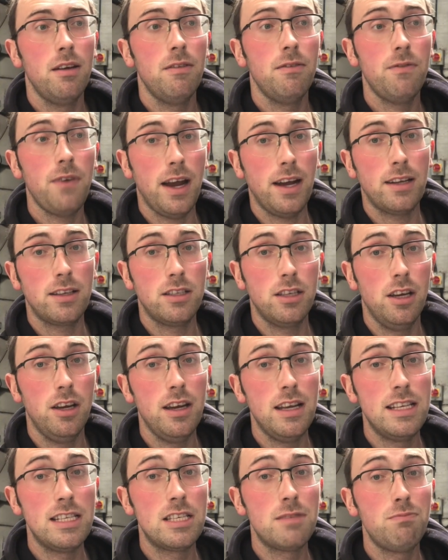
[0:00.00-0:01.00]
factor
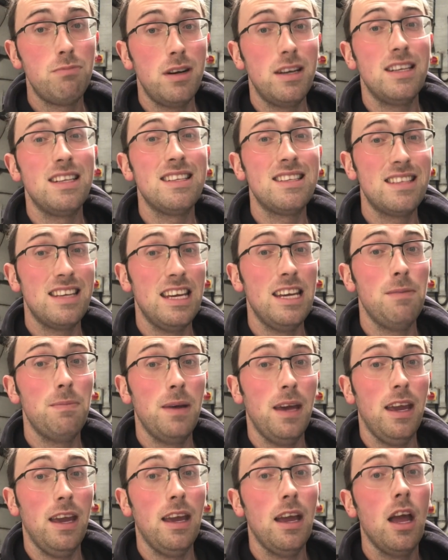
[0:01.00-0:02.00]
in spreading
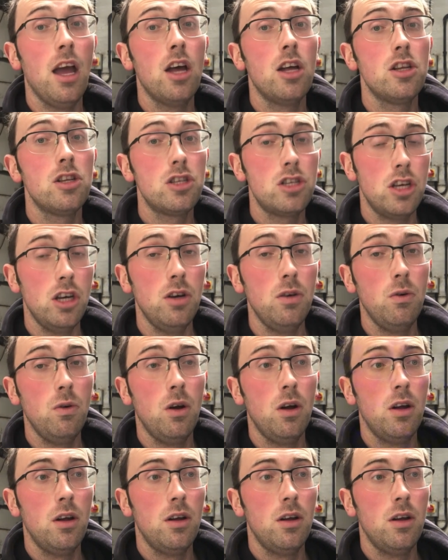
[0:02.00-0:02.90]
TB to